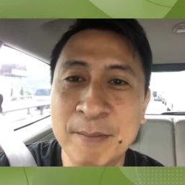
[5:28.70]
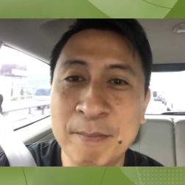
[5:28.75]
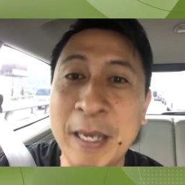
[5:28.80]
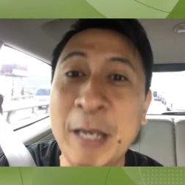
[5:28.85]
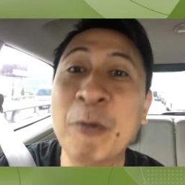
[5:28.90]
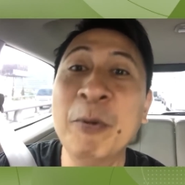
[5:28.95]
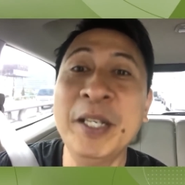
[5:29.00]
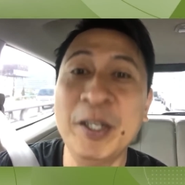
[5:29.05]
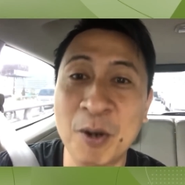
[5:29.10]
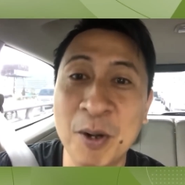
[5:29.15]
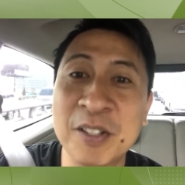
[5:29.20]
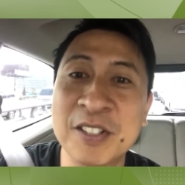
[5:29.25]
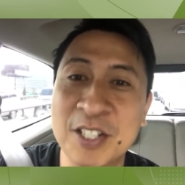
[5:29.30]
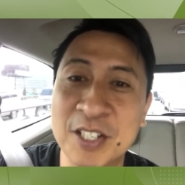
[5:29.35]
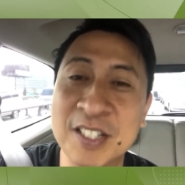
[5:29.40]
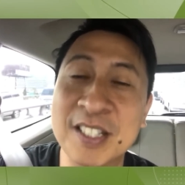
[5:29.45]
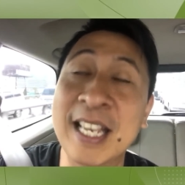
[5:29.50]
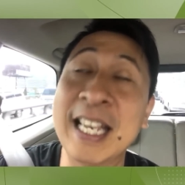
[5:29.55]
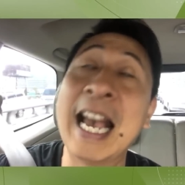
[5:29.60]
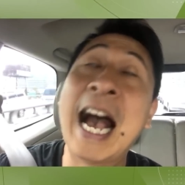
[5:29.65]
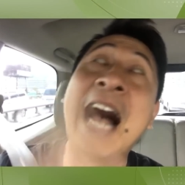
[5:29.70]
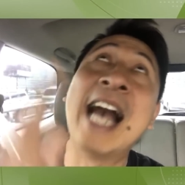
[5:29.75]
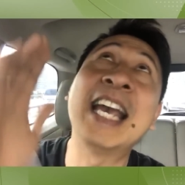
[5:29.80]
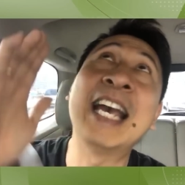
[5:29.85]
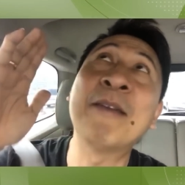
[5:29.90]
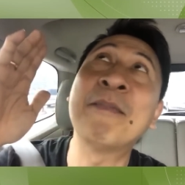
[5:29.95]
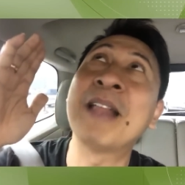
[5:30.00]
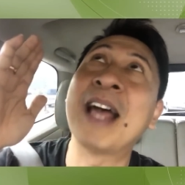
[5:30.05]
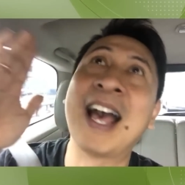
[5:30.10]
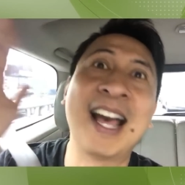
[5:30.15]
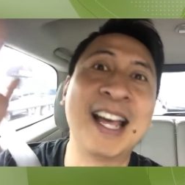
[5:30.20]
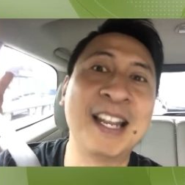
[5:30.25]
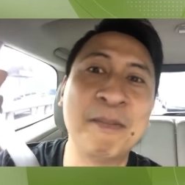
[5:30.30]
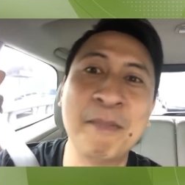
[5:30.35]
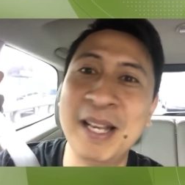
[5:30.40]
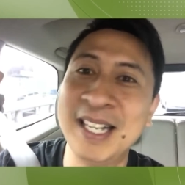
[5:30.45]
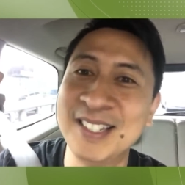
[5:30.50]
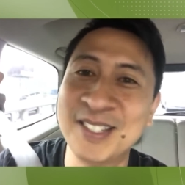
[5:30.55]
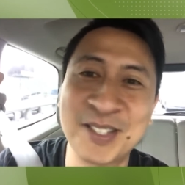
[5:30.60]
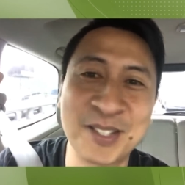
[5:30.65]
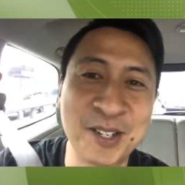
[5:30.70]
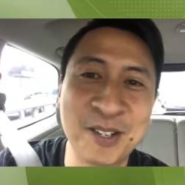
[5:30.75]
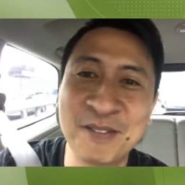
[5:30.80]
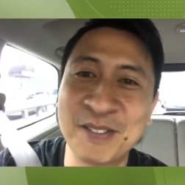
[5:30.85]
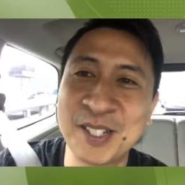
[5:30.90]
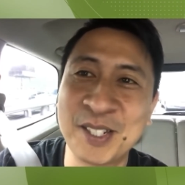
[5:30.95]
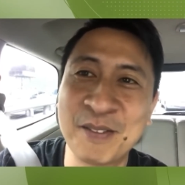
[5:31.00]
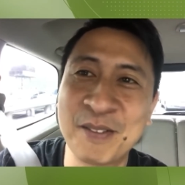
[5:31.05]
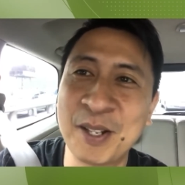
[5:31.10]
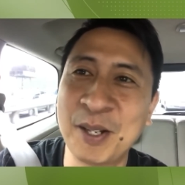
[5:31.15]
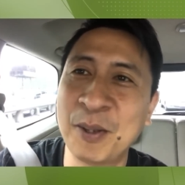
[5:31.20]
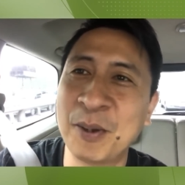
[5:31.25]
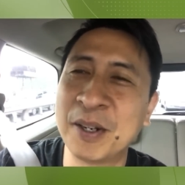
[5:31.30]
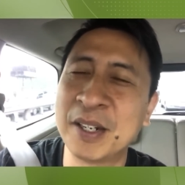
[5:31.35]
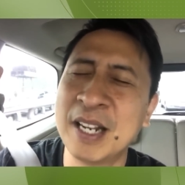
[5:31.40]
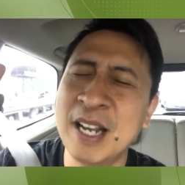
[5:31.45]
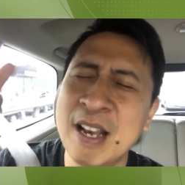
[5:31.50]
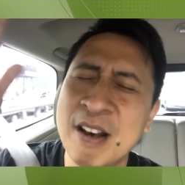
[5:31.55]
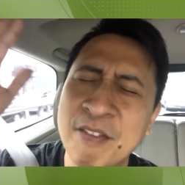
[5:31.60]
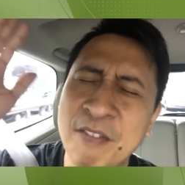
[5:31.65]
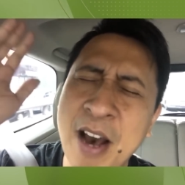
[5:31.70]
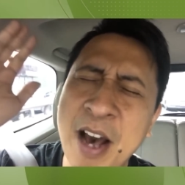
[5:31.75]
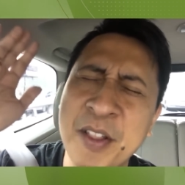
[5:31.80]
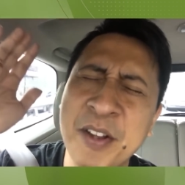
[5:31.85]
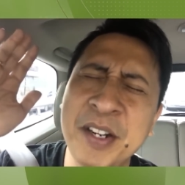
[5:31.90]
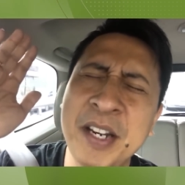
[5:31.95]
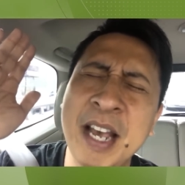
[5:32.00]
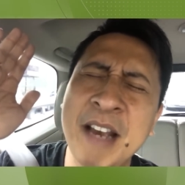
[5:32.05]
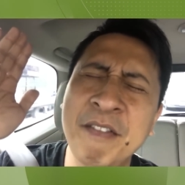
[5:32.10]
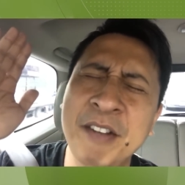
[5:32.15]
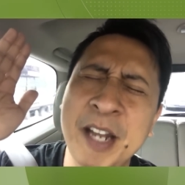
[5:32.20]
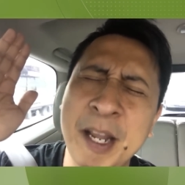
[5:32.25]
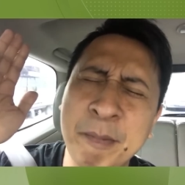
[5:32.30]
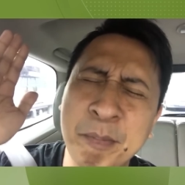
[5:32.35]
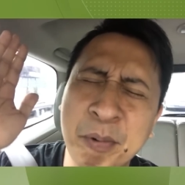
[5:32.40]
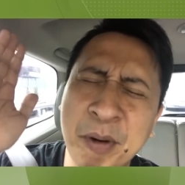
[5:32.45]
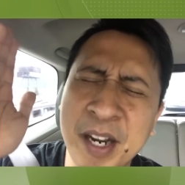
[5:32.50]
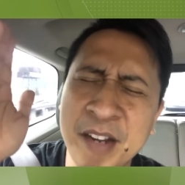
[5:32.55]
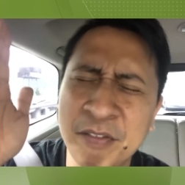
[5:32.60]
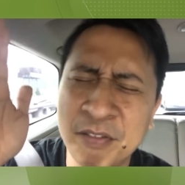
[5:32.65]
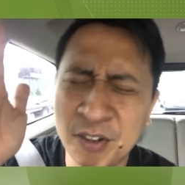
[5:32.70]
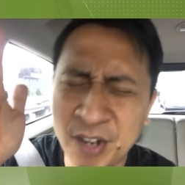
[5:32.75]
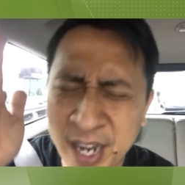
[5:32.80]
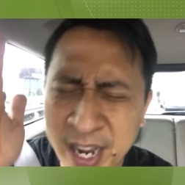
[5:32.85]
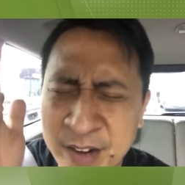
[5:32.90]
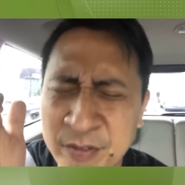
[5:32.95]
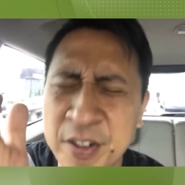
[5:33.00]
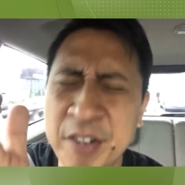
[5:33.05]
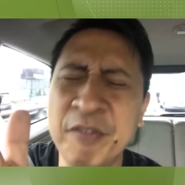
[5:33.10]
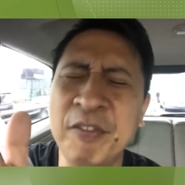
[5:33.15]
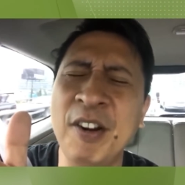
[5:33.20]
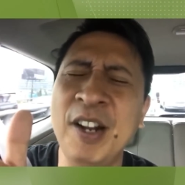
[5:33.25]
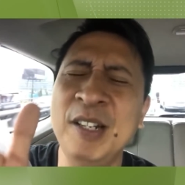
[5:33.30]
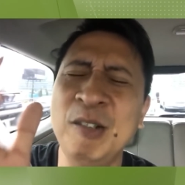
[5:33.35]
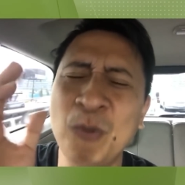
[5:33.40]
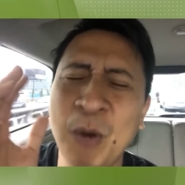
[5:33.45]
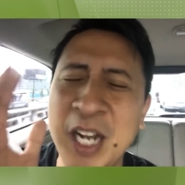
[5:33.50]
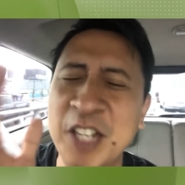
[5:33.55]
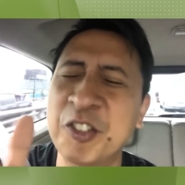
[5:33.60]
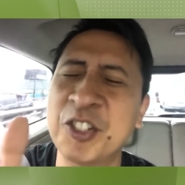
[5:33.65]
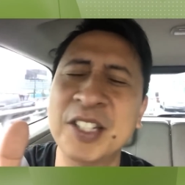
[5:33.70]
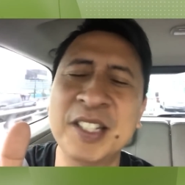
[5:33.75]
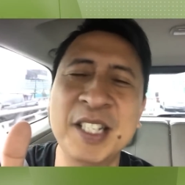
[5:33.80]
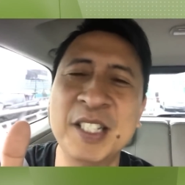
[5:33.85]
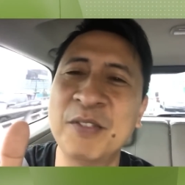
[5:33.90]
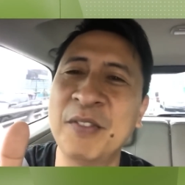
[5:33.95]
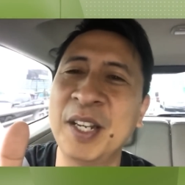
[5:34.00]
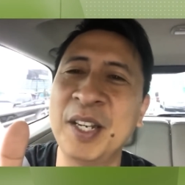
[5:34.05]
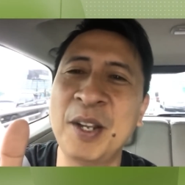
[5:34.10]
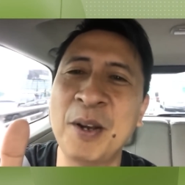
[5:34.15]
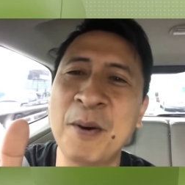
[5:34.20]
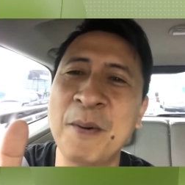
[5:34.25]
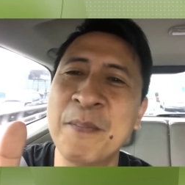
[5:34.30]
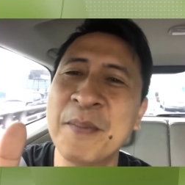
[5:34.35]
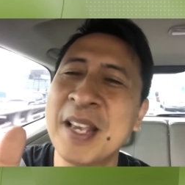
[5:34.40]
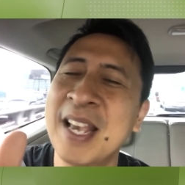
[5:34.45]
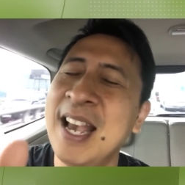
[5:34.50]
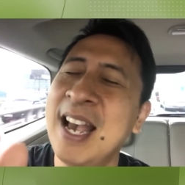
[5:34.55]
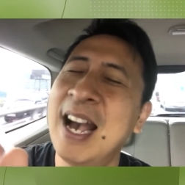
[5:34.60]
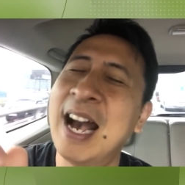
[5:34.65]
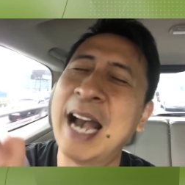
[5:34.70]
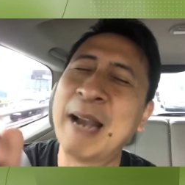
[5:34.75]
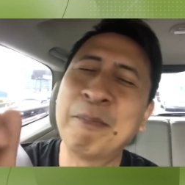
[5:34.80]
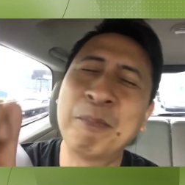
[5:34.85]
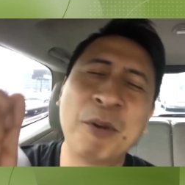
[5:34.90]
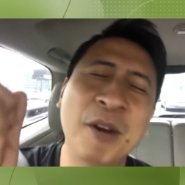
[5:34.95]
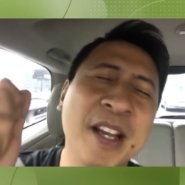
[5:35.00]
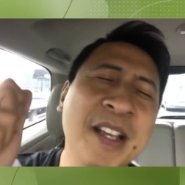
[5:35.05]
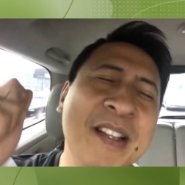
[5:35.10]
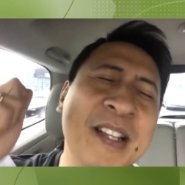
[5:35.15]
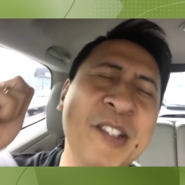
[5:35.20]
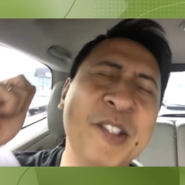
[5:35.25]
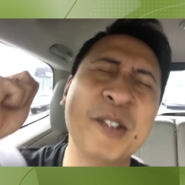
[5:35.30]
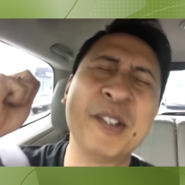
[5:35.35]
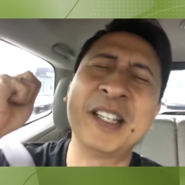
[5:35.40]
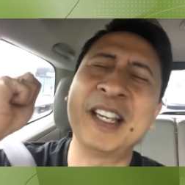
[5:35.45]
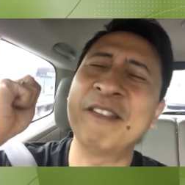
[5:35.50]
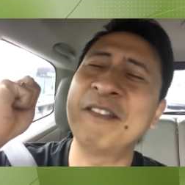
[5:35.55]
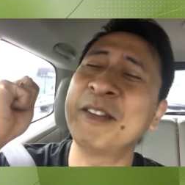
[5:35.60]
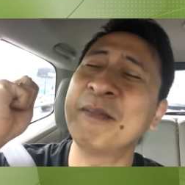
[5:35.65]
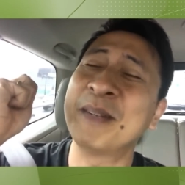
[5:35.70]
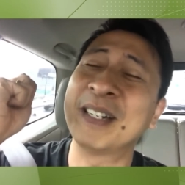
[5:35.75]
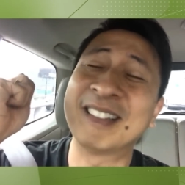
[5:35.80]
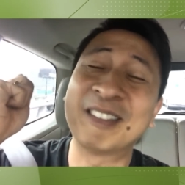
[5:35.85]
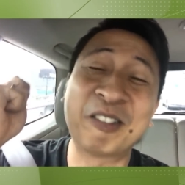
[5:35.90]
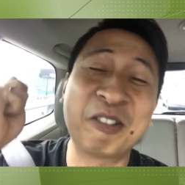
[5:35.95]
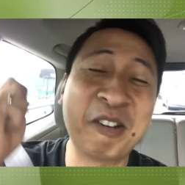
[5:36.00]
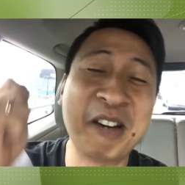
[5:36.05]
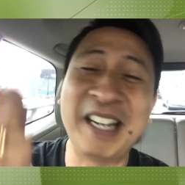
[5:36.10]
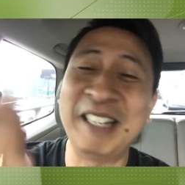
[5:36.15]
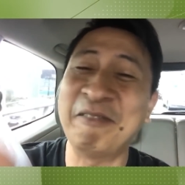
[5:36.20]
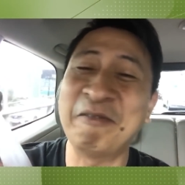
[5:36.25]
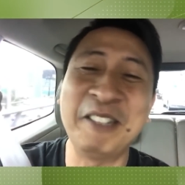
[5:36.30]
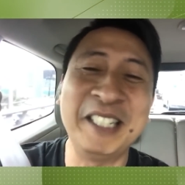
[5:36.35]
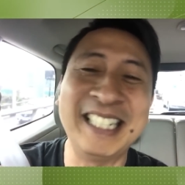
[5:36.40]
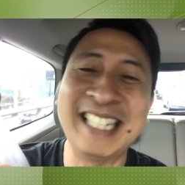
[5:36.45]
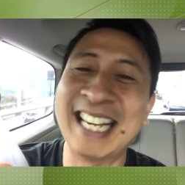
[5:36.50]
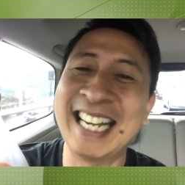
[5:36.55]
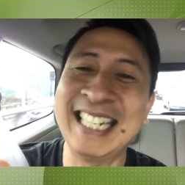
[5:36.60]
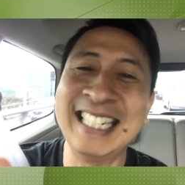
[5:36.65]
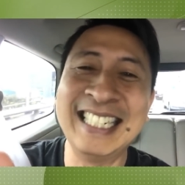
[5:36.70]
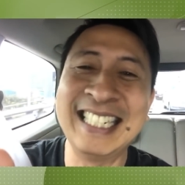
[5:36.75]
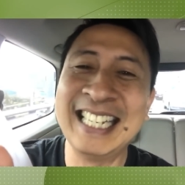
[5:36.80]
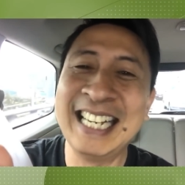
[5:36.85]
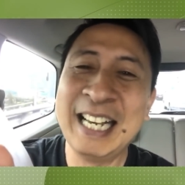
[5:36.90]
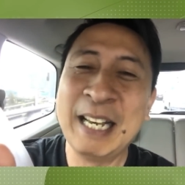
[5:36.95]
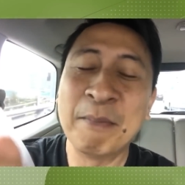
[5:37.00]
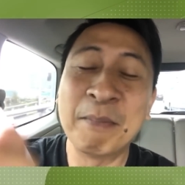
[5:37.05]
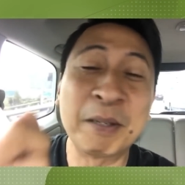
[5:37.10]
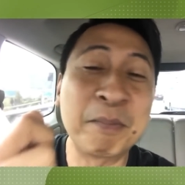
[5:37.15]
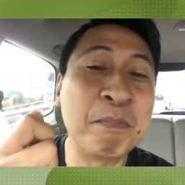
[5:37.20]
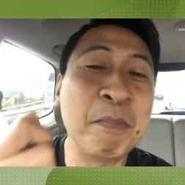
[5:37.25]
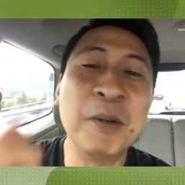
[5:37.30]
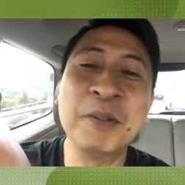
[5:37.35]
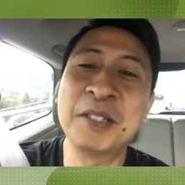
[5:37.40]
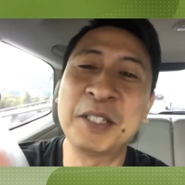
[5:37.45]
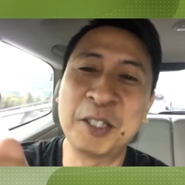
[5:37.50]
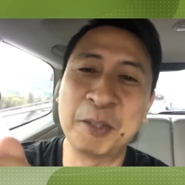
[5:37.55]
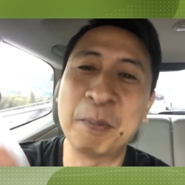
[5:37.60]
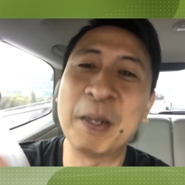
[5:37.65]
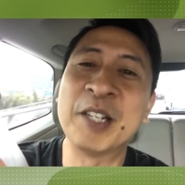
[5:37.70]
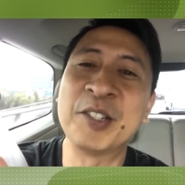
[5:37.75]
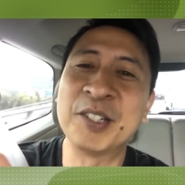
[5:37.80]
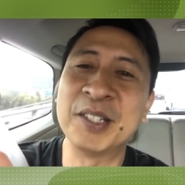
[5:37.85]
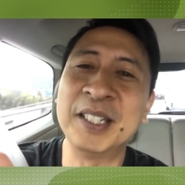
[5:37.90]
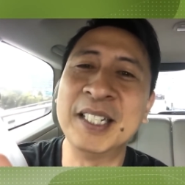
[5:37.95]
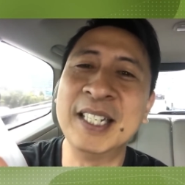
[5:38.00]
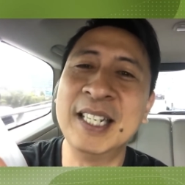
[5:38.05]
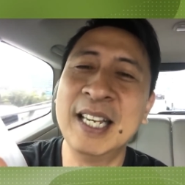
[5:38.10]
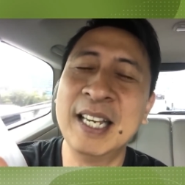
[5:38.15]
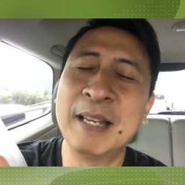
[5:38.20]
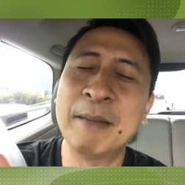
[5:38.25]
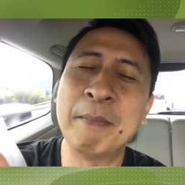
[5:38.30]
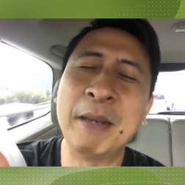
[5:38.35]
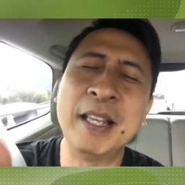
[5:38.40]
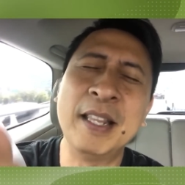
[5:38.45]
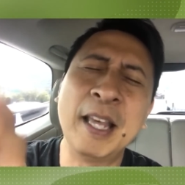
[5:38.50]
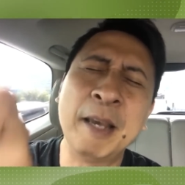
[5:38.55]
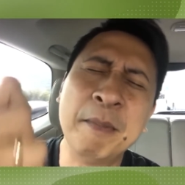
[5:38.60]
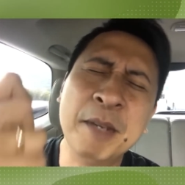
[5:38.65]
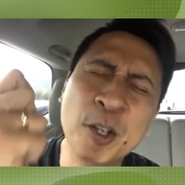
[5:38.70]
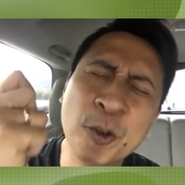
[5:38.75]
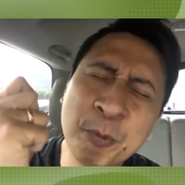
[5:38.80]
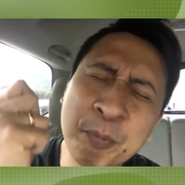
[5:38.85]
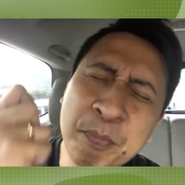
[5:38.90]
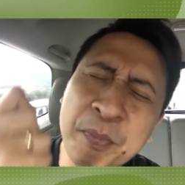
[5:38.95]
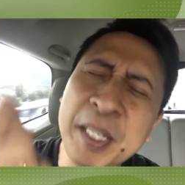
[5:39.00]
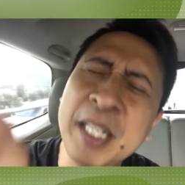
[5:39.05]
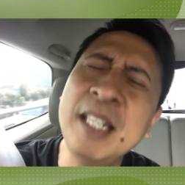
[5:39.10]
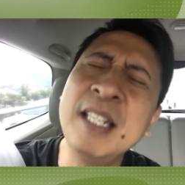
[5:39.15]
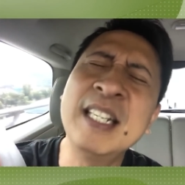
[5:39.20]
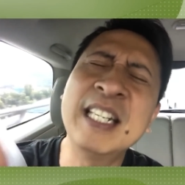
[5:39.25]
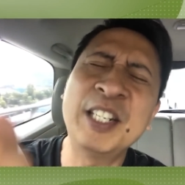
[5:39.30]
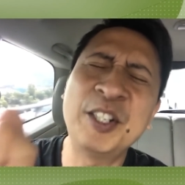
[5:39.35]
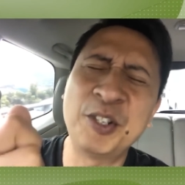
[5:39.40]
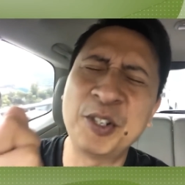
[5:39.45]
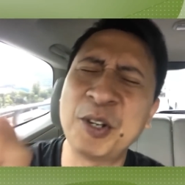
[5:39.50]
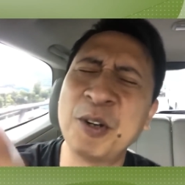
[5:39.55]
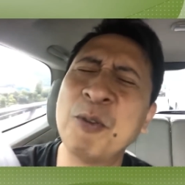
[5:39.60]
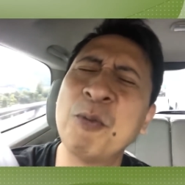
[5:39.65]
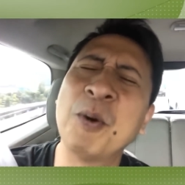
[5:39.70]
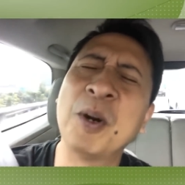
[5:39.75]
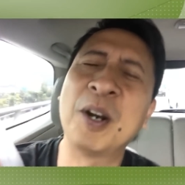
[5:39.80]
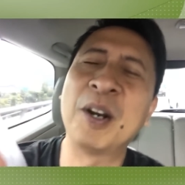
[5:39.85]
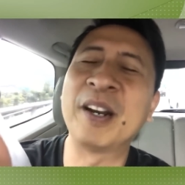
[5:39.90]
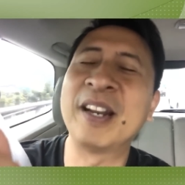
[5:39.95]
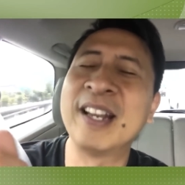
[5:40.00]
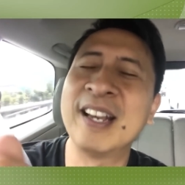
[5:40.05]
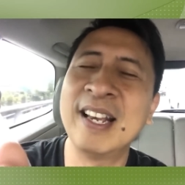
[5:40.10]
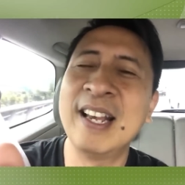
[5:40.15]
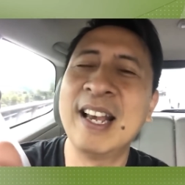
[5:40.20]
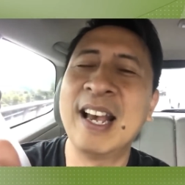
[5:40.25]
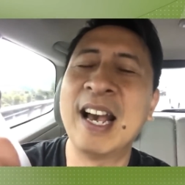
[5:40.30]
May we also say, I am the handmaid servant of the Lord. Father in heaven, I pray for every friend watching this video. I pray that you give them a great weekend, but most especially, may they be obedient to your word.